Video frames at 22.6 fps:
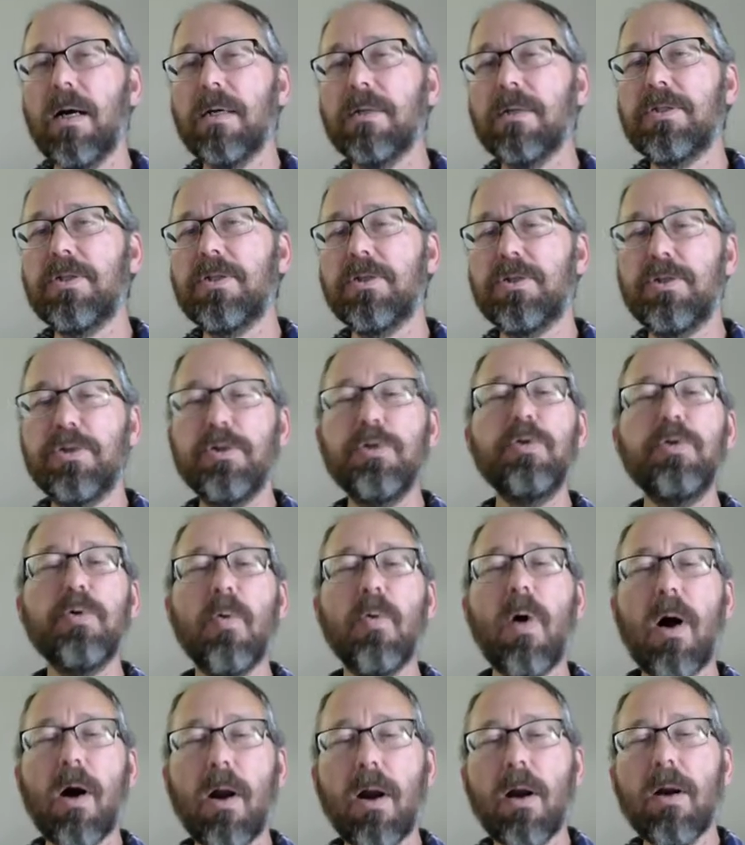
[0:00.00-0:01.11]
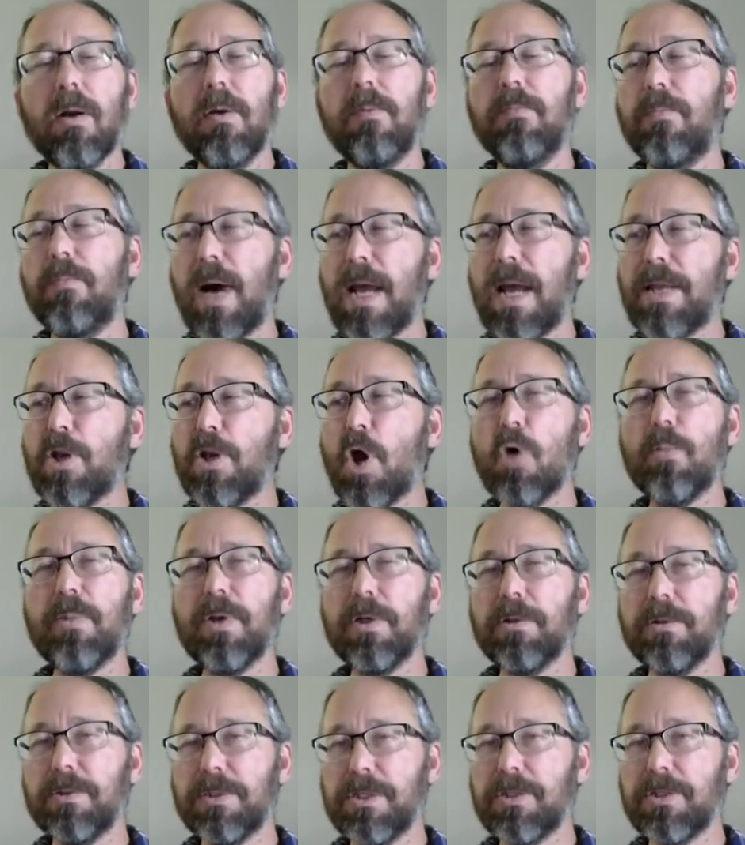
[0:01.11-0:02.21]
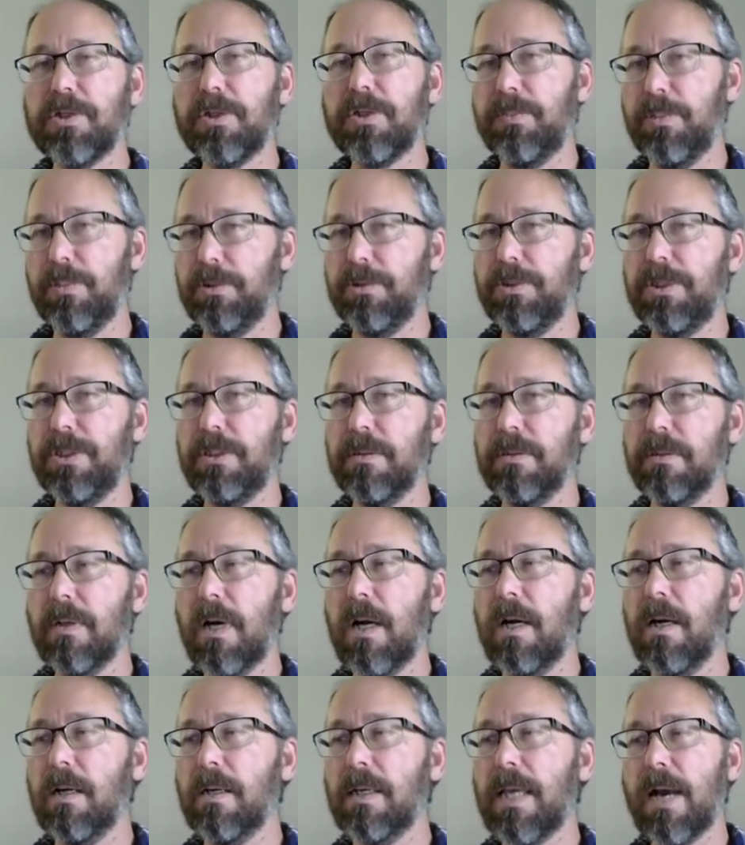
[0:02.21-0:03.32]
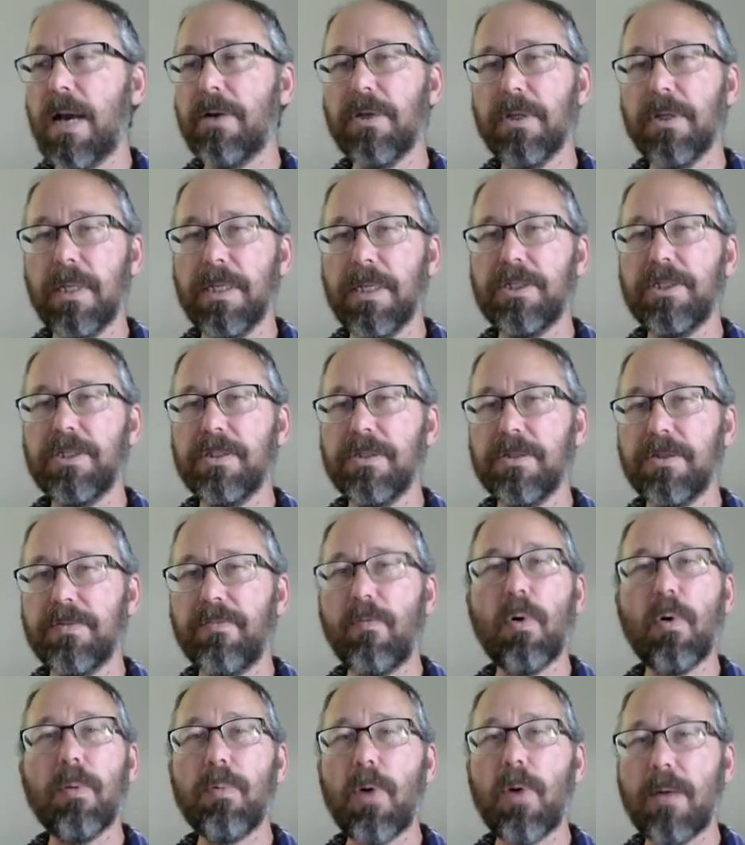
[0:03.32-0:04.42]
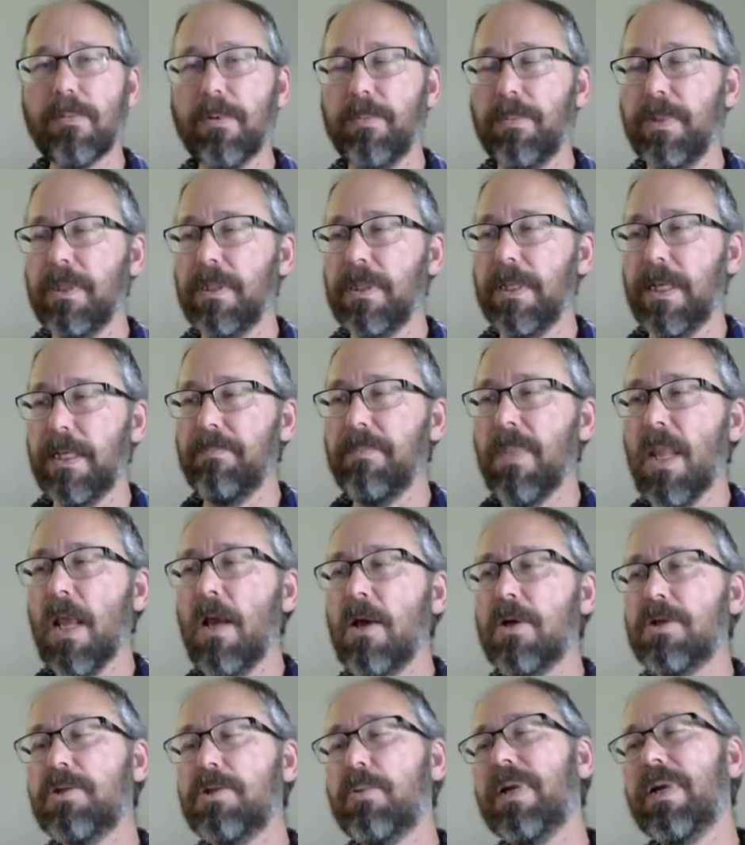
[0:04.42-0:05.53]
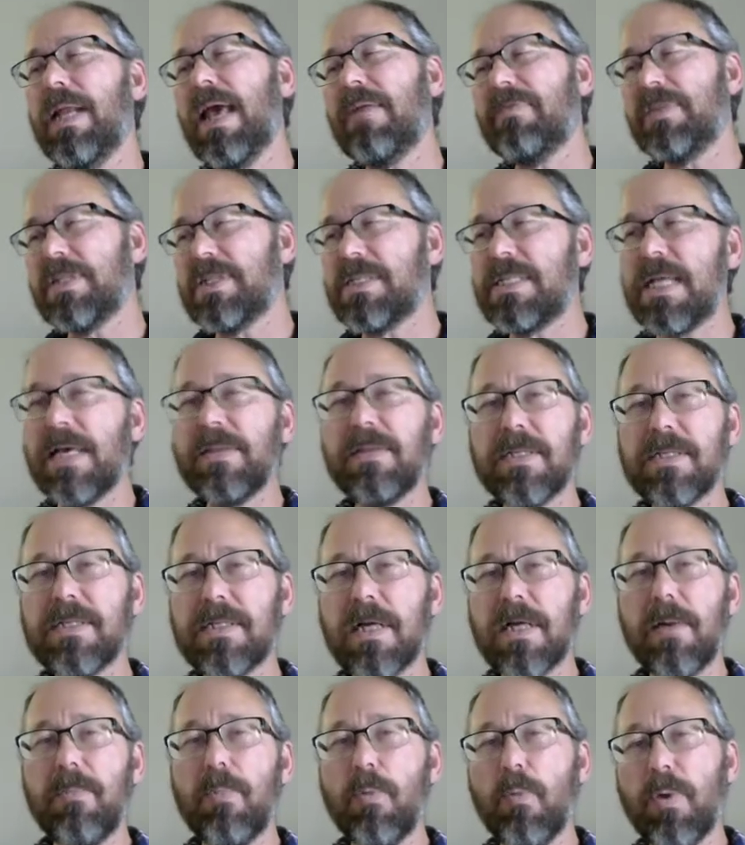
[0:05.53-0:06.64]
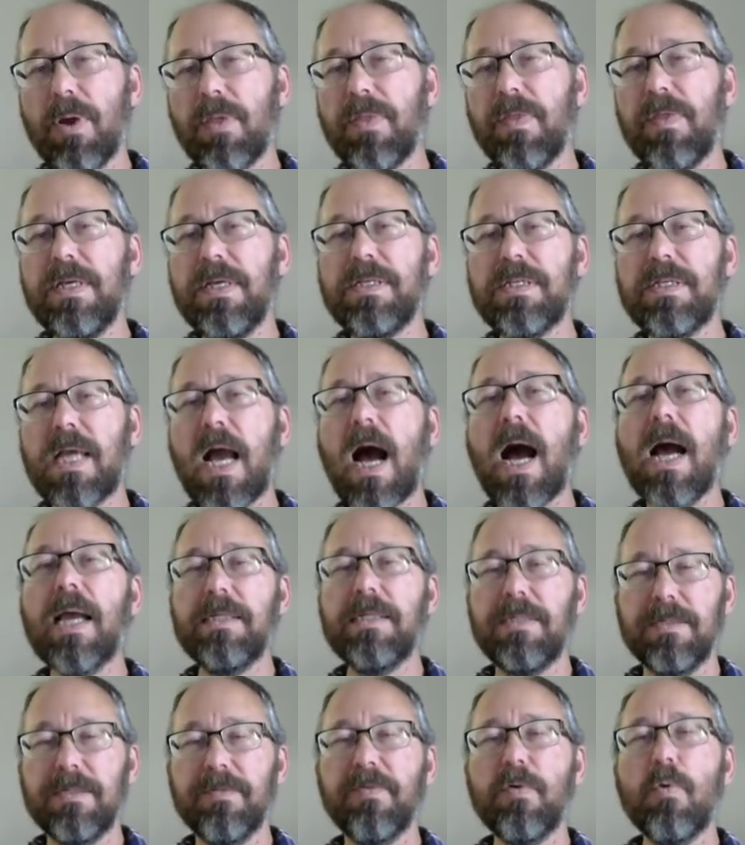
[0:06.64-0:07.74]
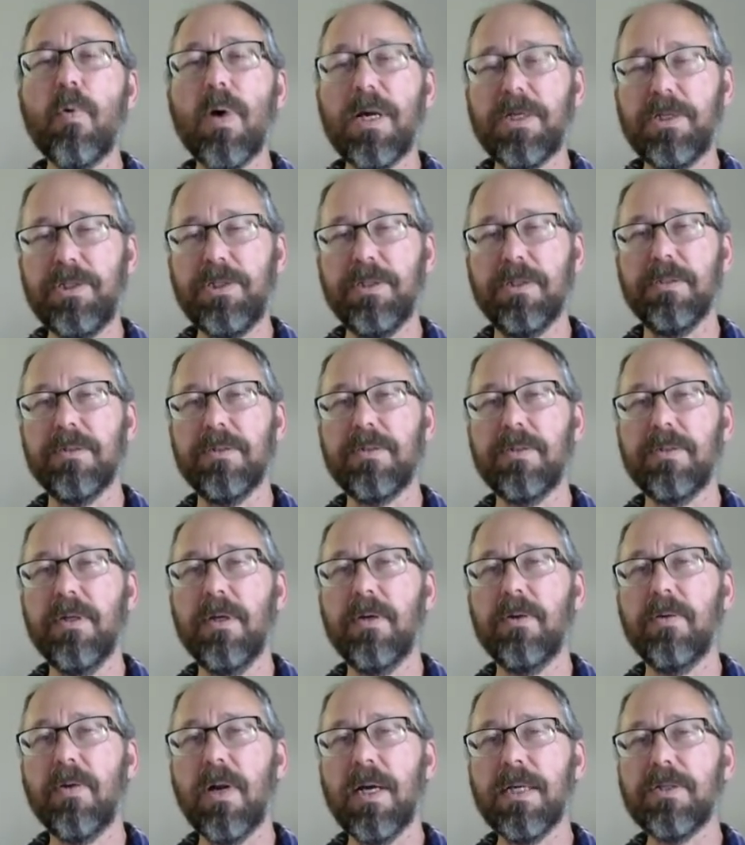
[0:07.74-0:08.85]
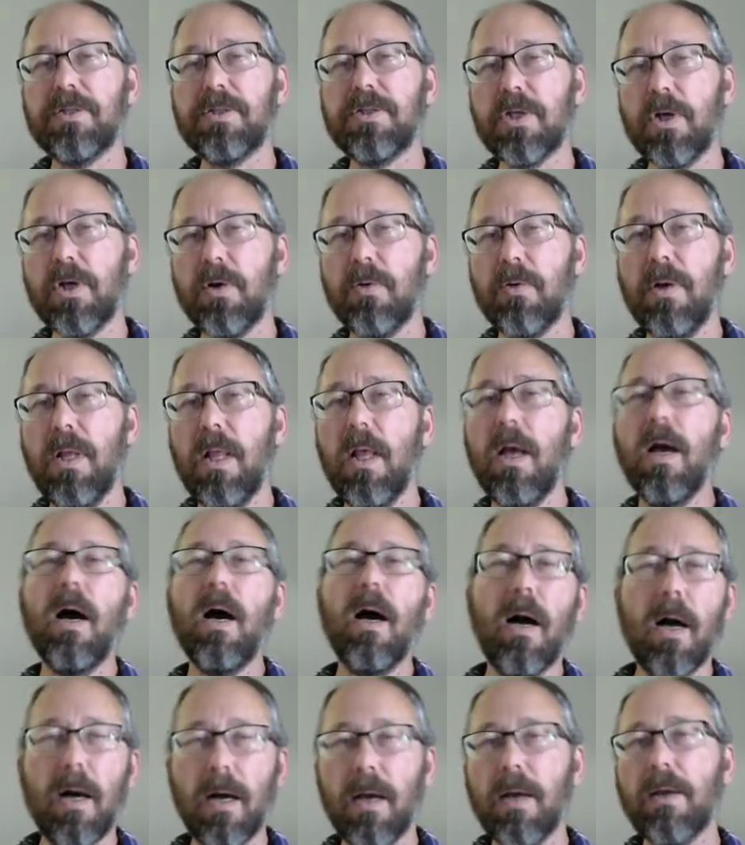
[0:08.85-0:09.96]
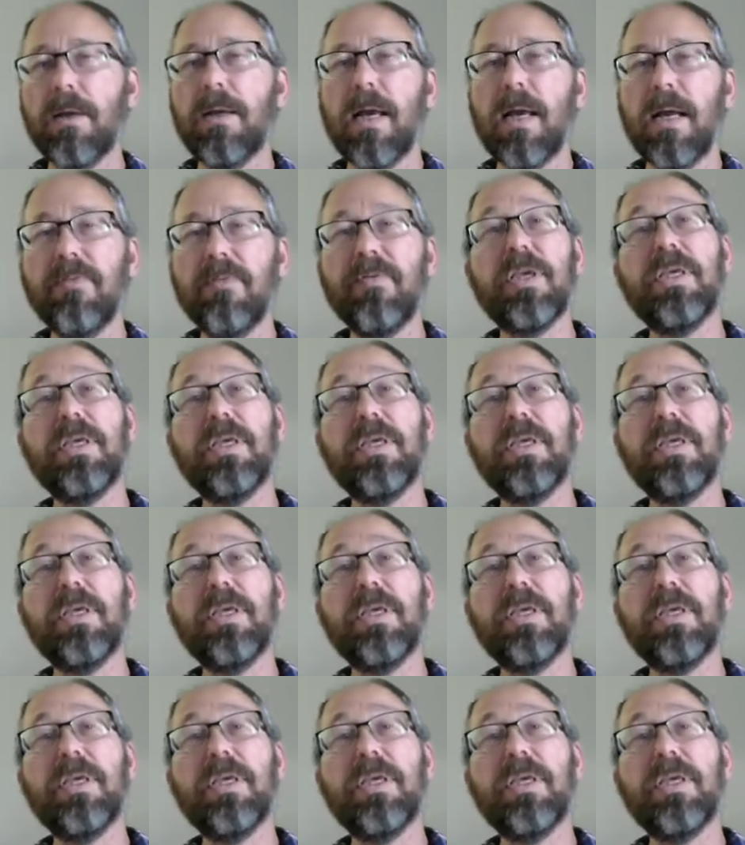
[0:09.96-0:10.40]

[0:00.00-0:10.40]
to do our binomial distribution calculations for probability. So we're going to have to set this up with these kinds of questions, right? So kind of a